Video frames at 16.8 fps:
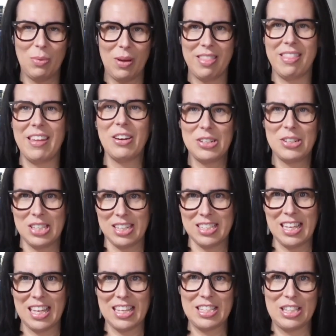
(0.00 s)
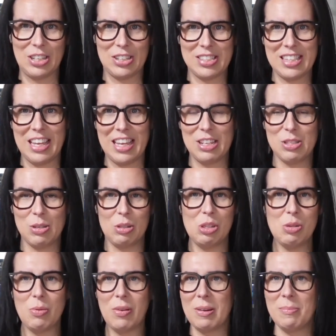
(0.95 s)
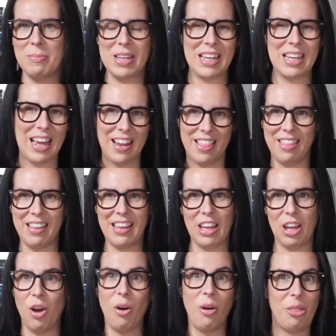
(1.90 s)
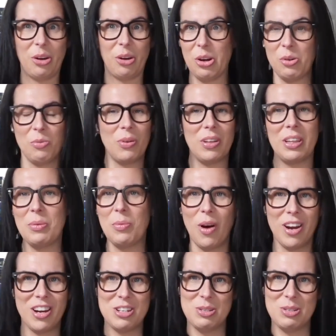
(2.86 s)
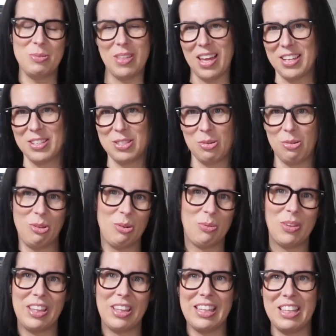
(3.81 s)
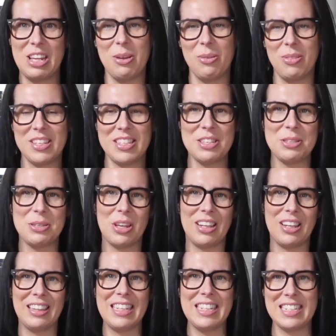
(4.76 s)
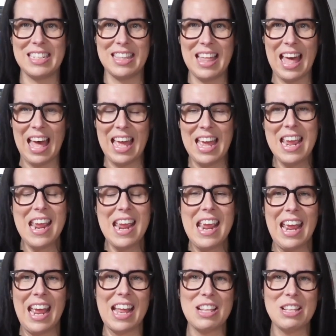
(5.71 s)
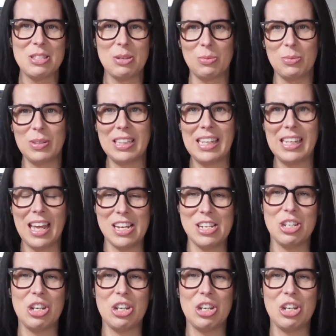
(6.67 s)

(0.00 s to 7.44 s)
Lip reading: their success looks like. So you can be kind of thinking, oh, they're going to really want to do this, or they're really, this is going to lead to that. And so really getting to